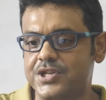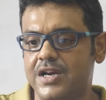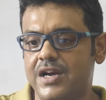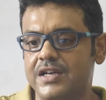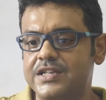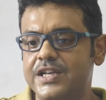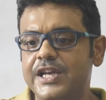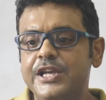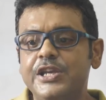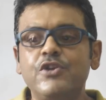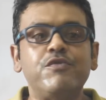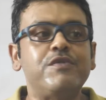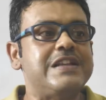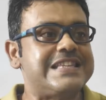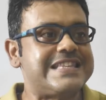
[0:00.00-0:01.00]
chart
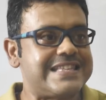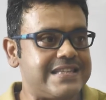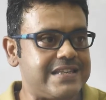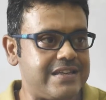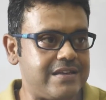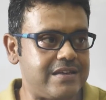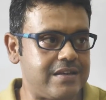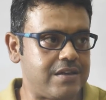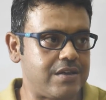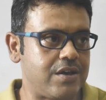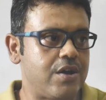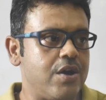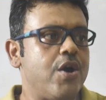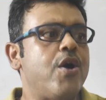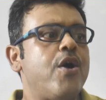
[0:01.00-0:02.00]
you will
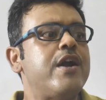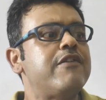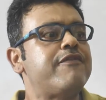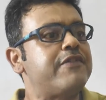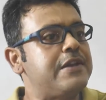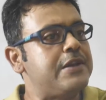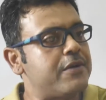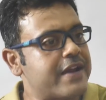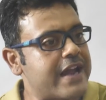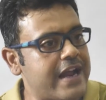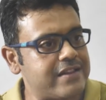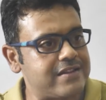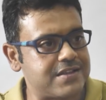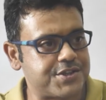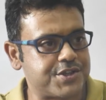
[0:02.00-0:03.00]
see, or if you look
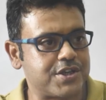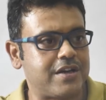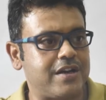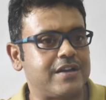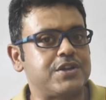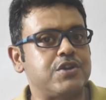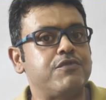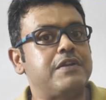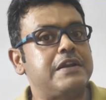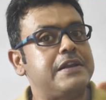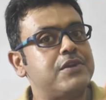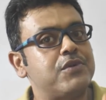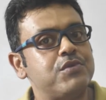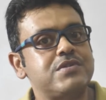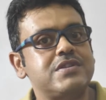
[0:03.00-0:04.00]
at this chart you will
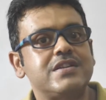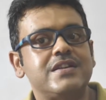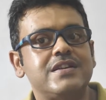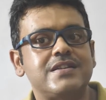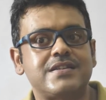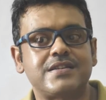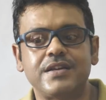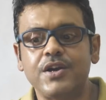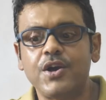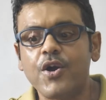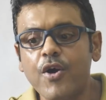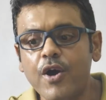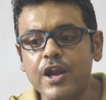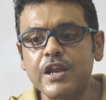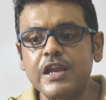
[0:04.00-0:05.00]
notice,
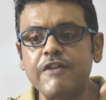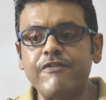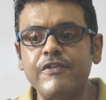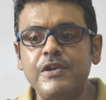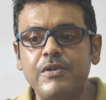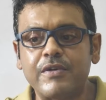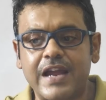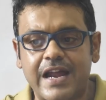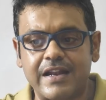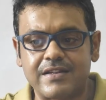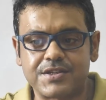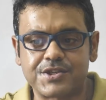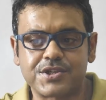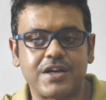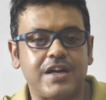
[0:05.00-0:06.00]
or if you look at
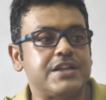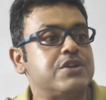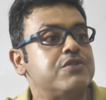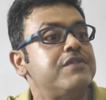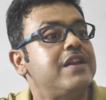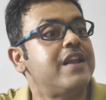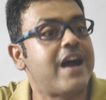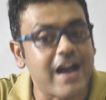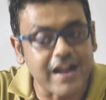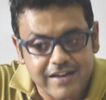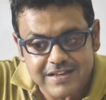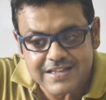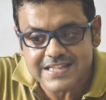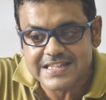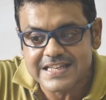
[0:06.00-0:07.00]
this chart you will
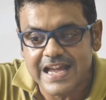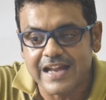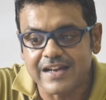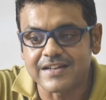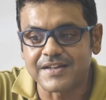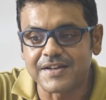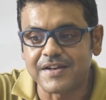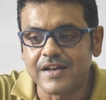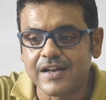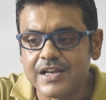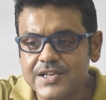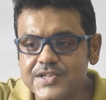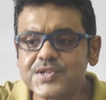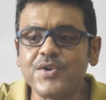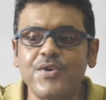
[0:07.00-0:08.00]
understand.
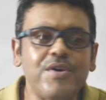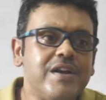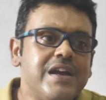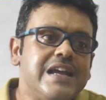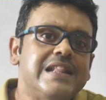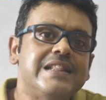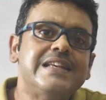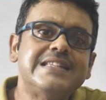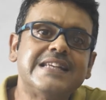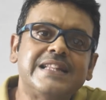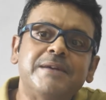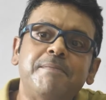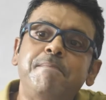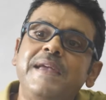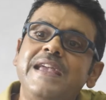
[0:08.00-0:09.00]
So these are
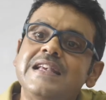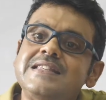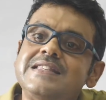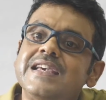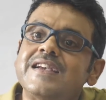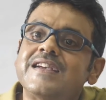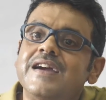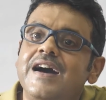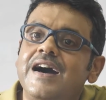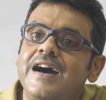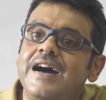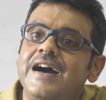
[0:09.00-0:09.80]
the basic